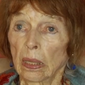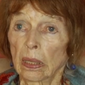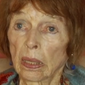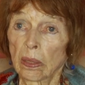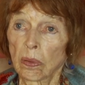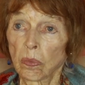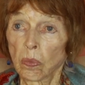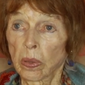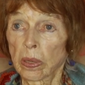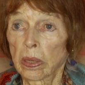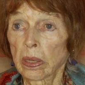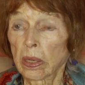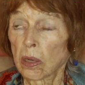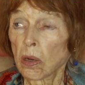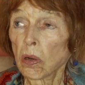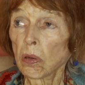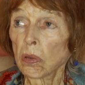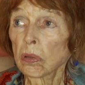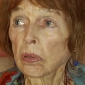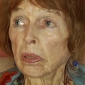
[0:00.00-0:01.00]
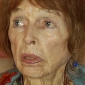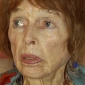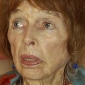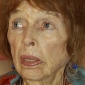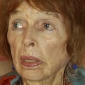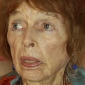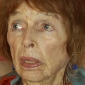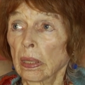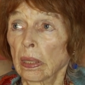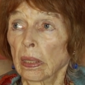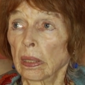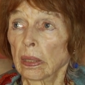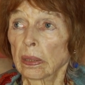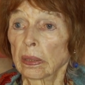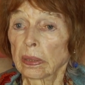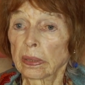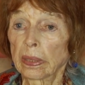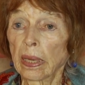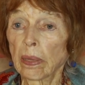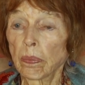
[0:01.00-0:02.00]
kind of wear a coat
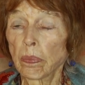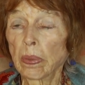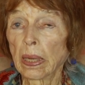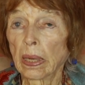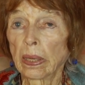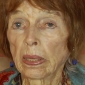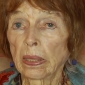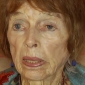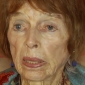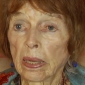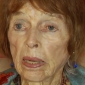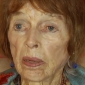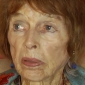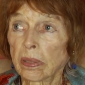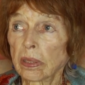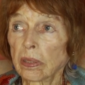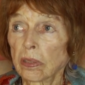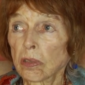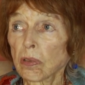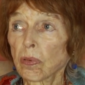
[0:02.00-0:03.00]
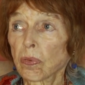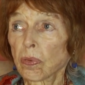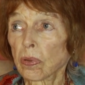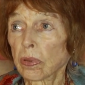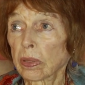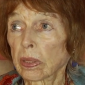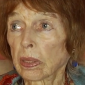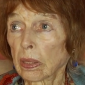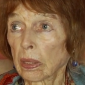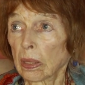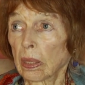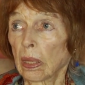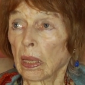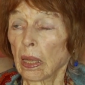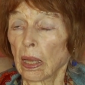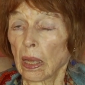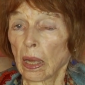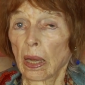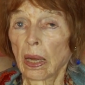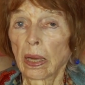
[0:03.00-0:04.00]
and stand behind a couch and so forth to
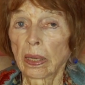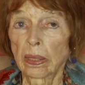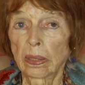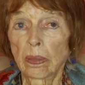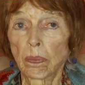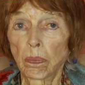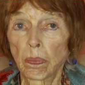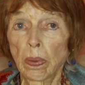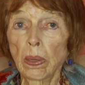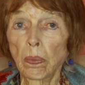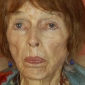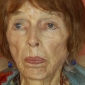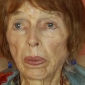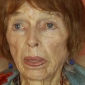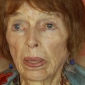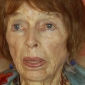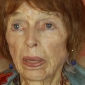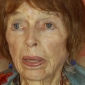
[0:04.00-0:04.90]
hide the bump.